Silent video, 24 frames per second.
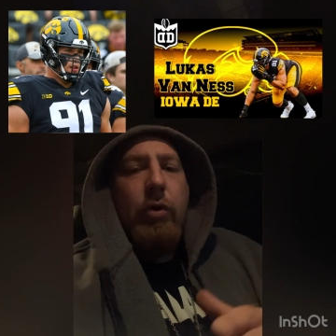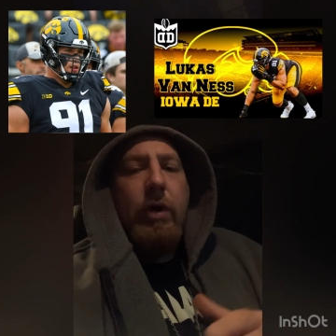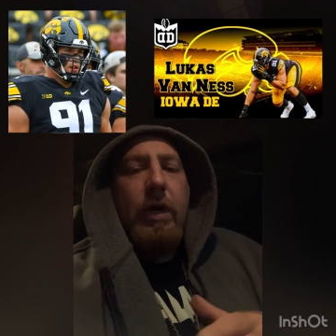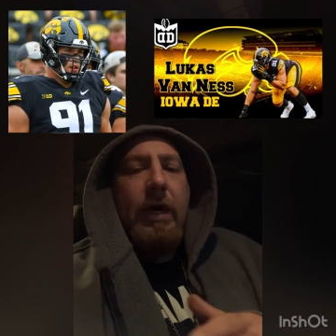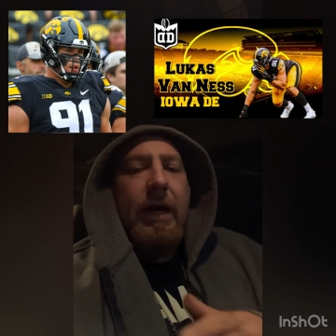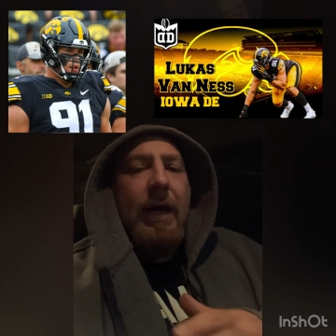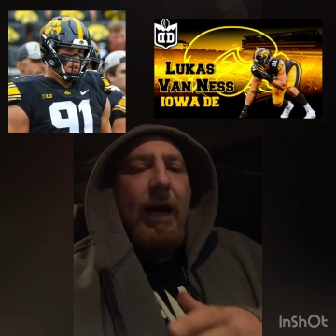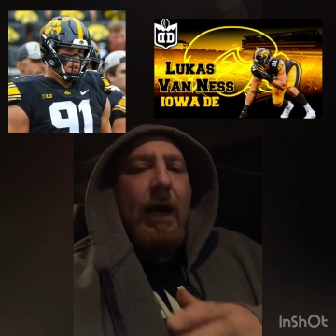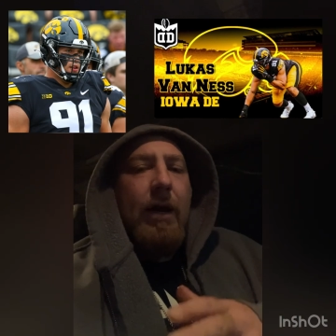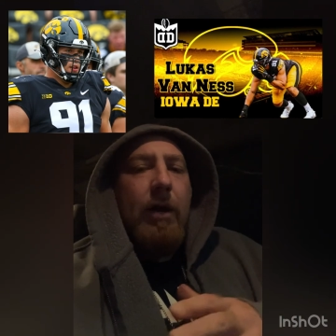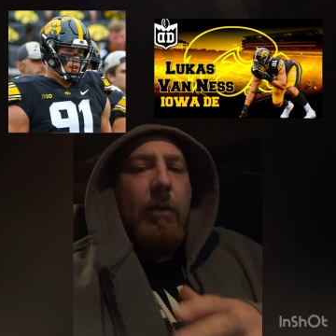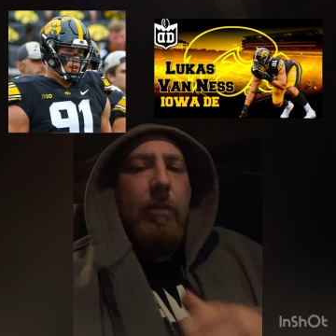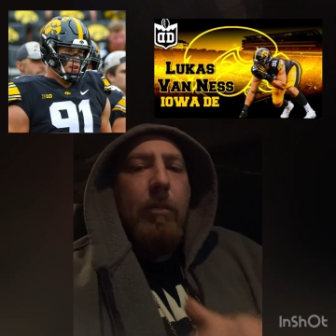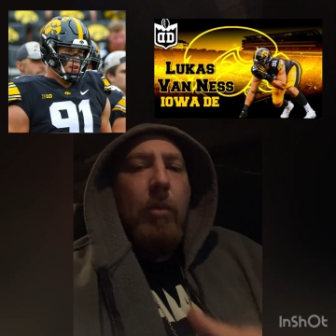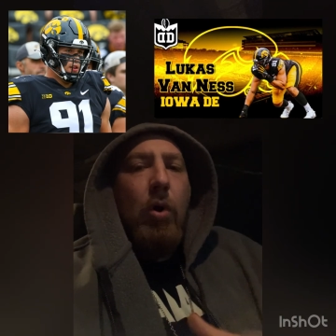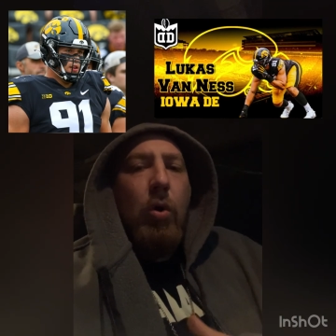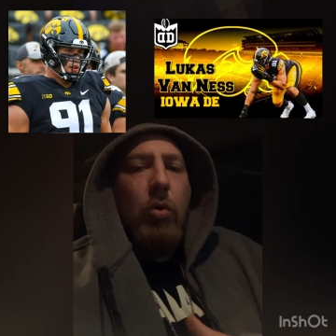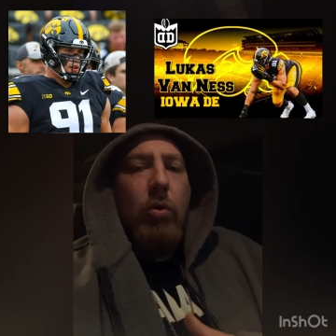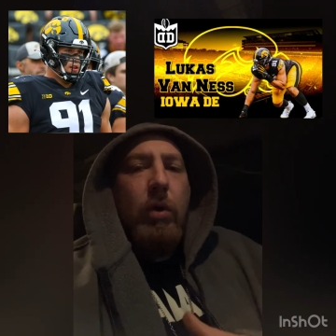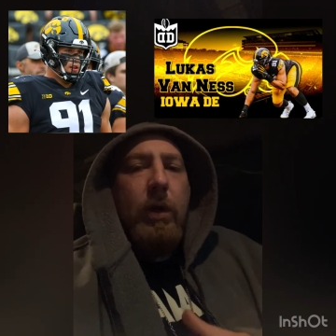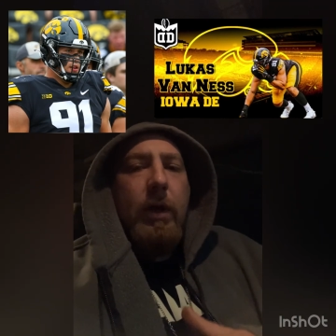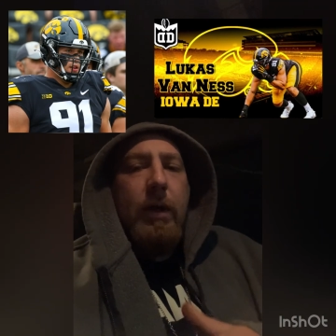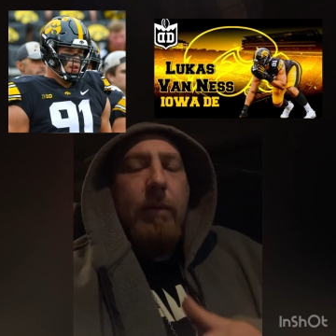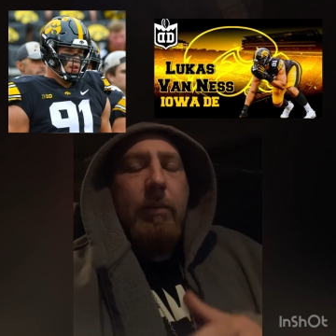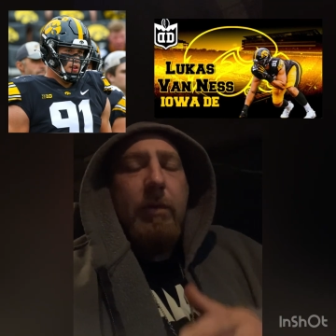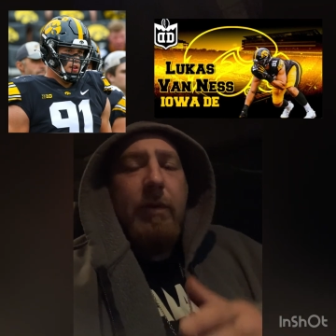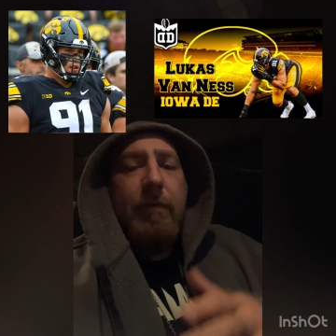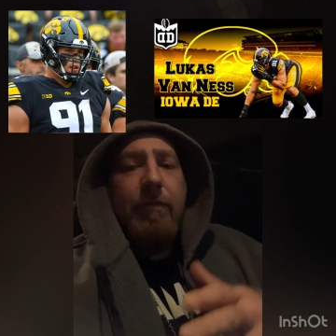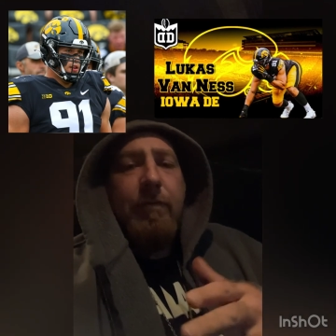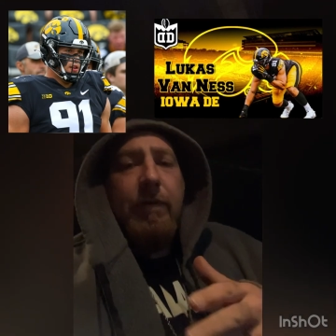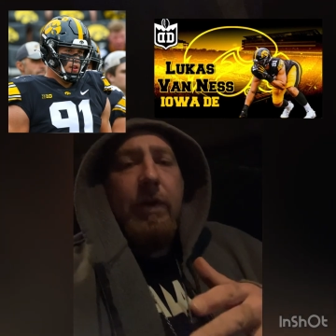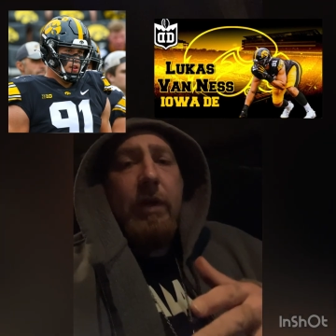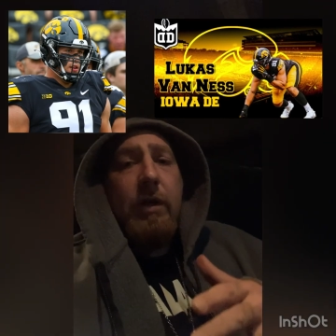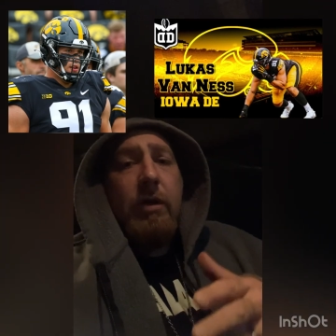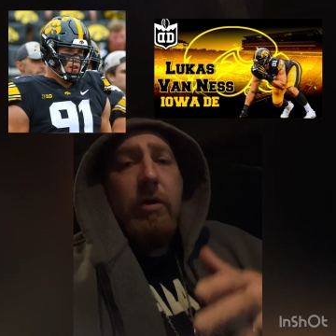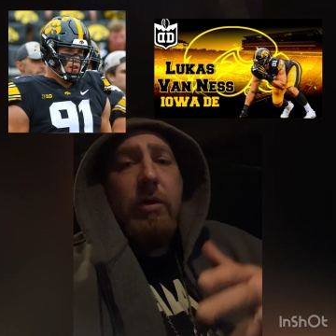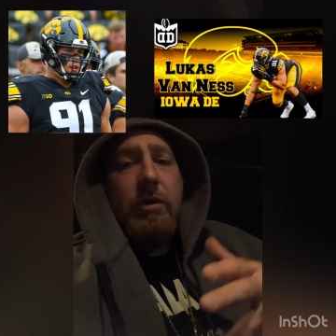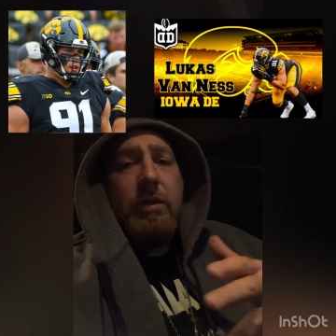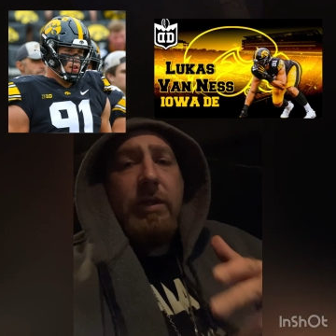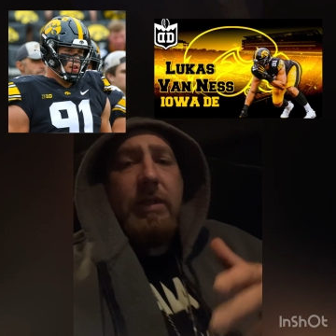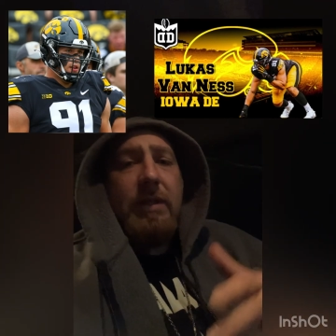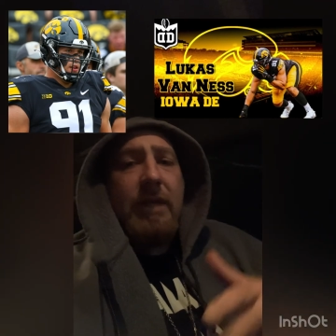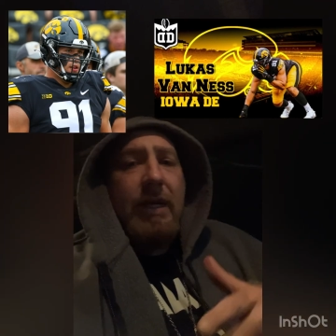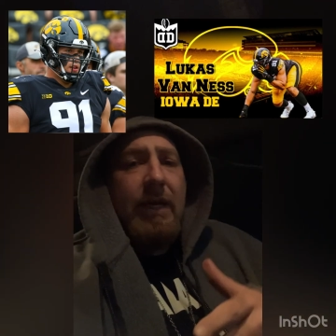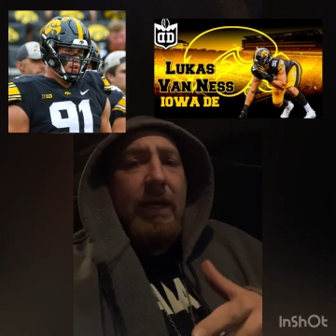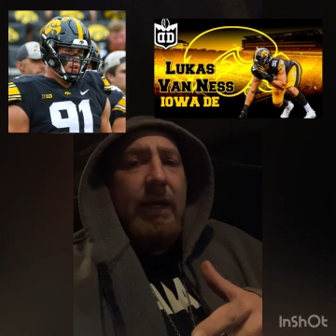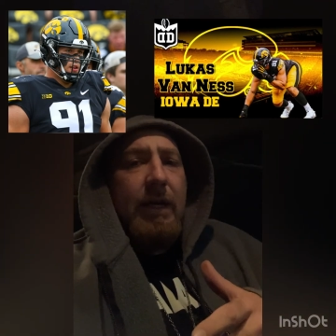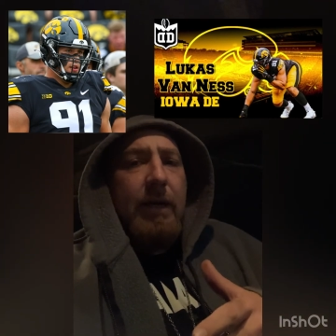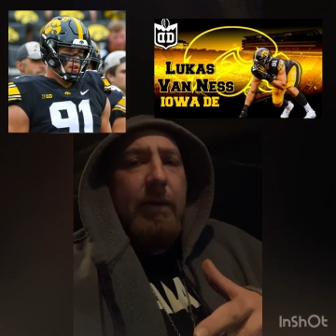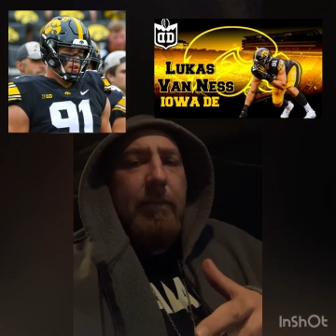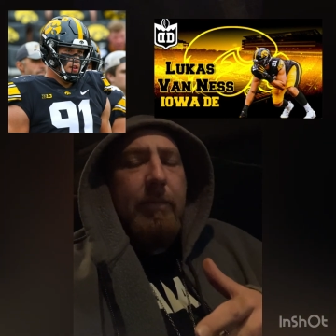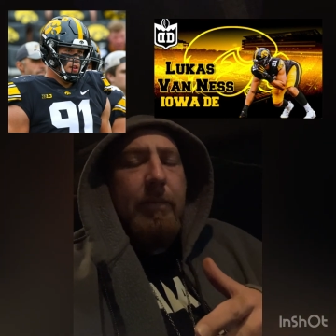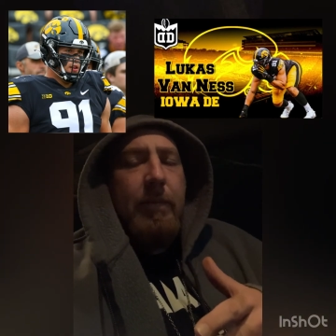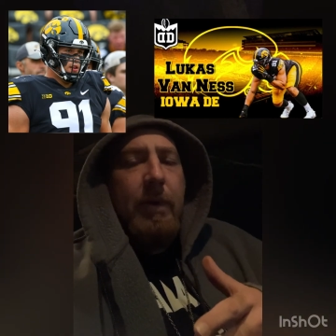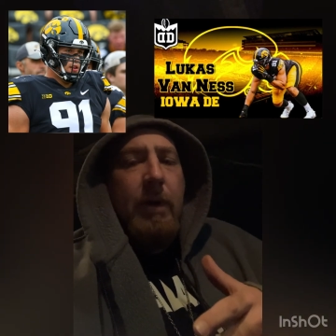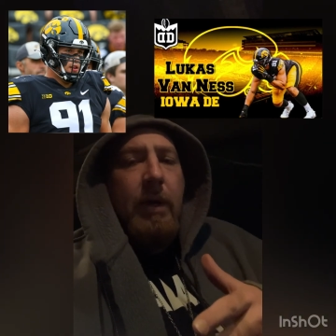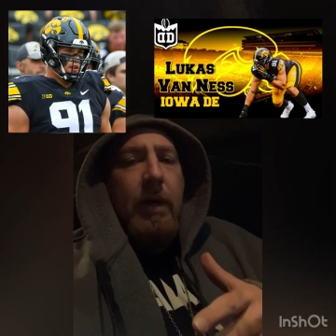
can kind of mold him to fit your scheme